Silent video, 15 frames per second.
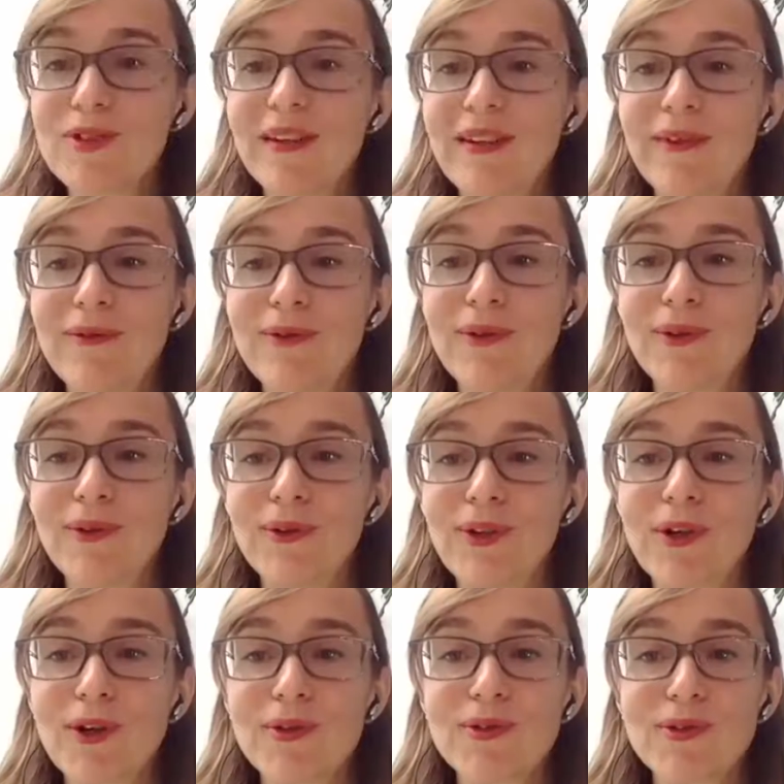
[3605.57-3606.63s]
Jennifer.
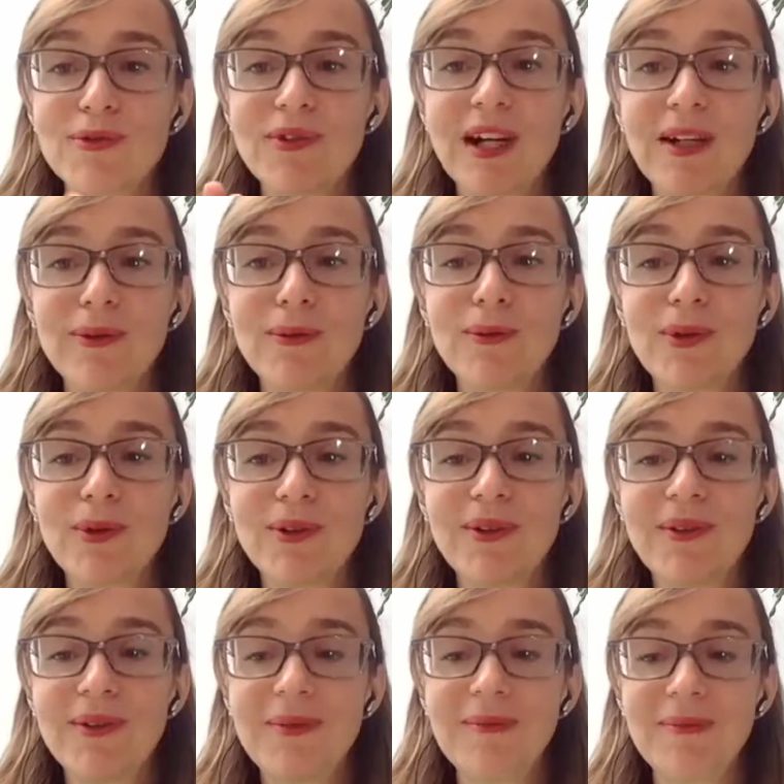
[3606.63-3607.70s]
Yours, the final
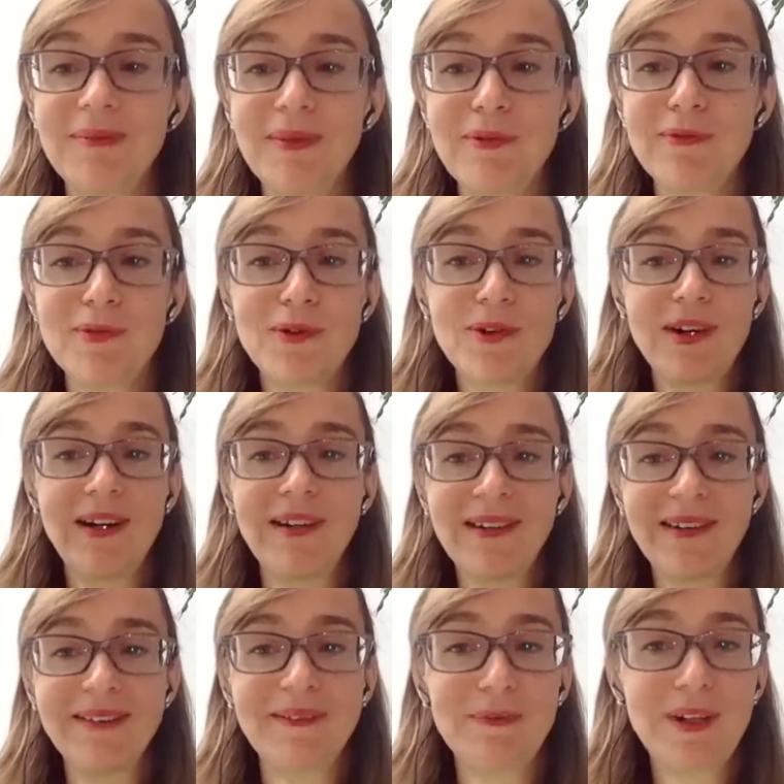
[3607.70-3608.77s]
word before
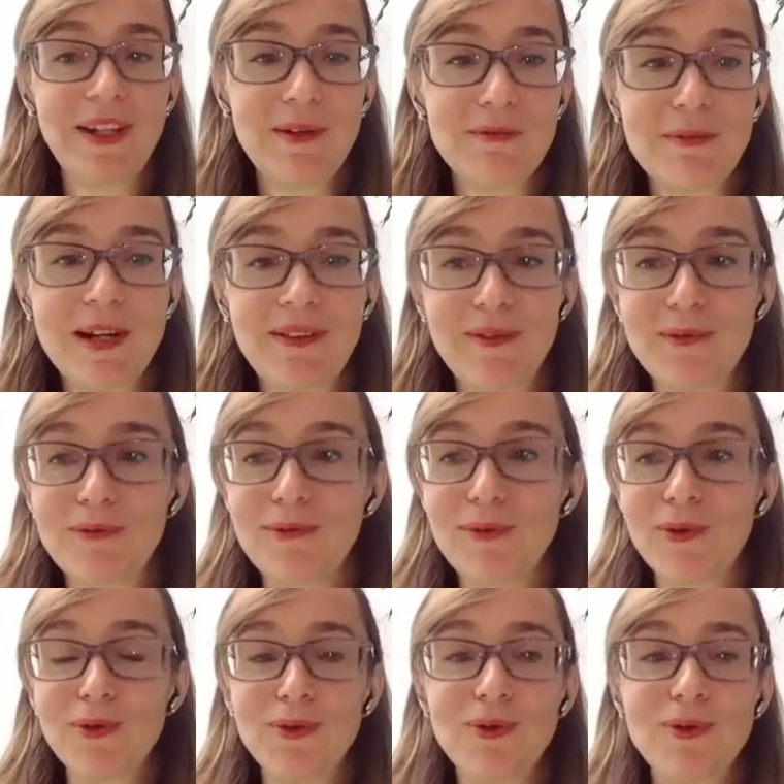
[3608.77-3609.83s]
we give back the floor
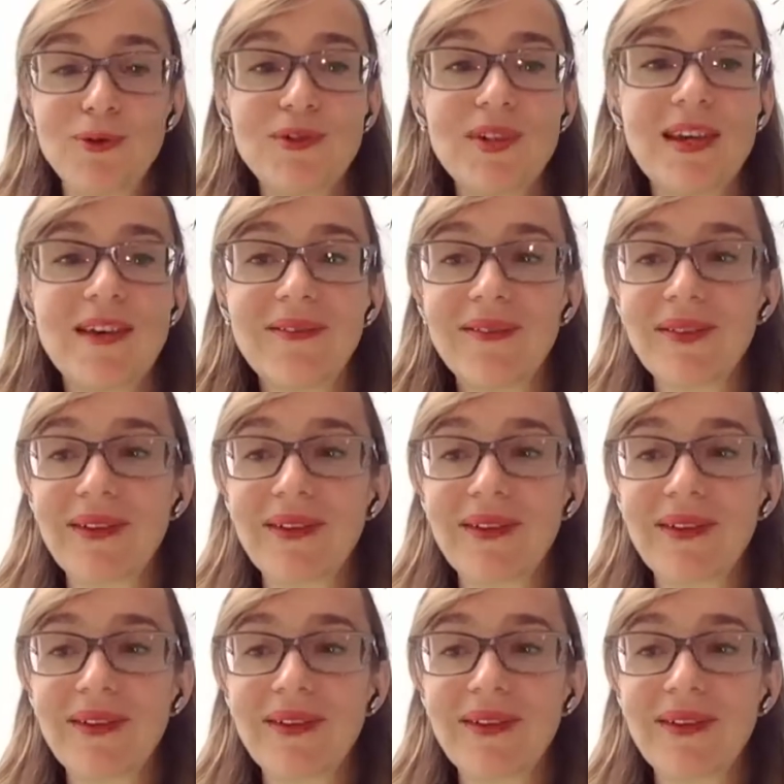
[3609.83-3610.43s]
to Gustav.